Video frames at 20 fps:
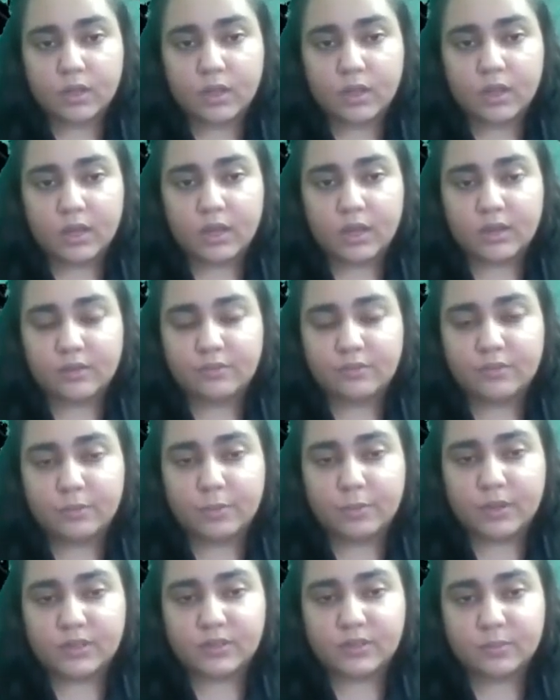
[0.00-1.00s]
And if you
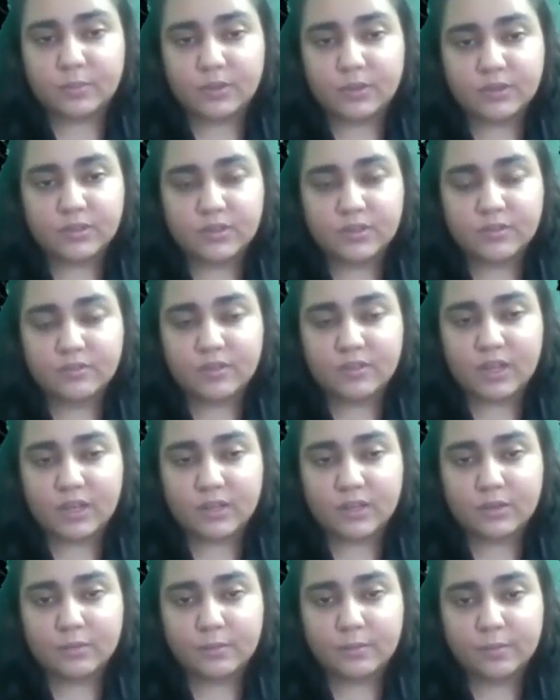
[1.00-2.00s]
pass a positive
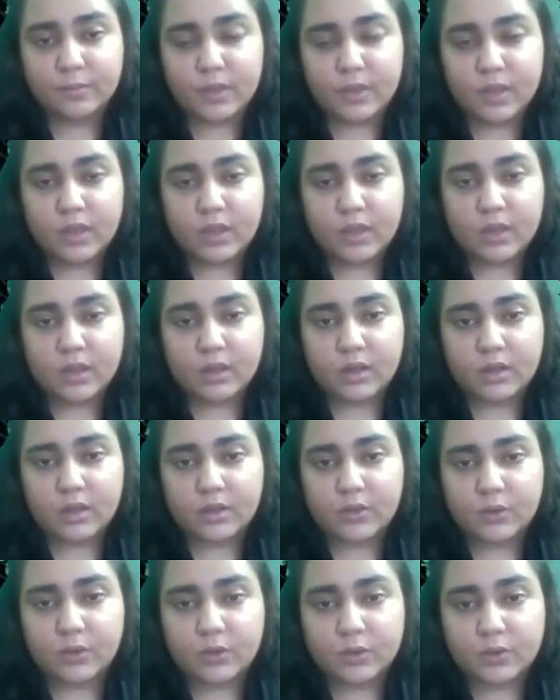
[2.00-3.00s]
value,
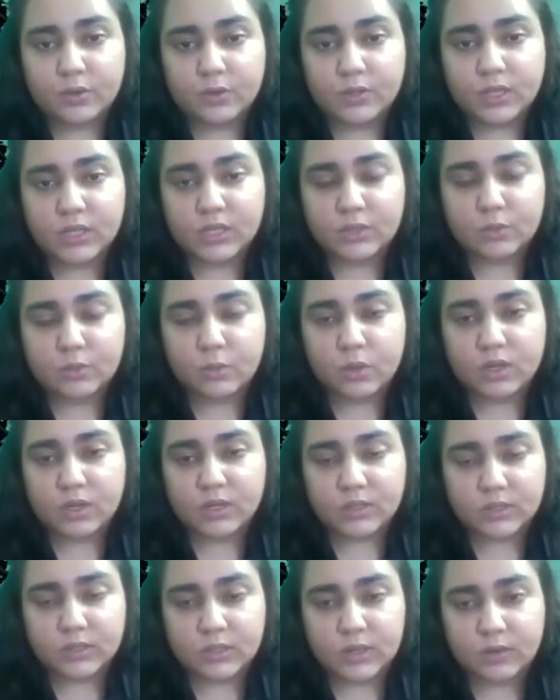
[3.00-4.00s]
you're going to get
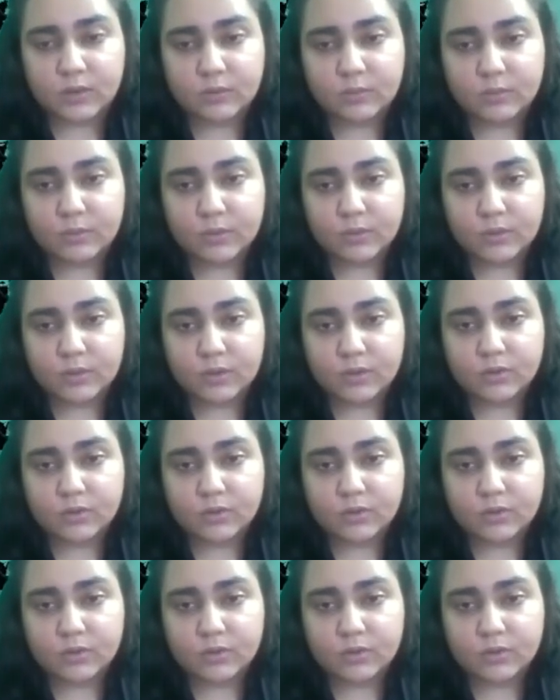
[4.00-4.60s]
1 as an output.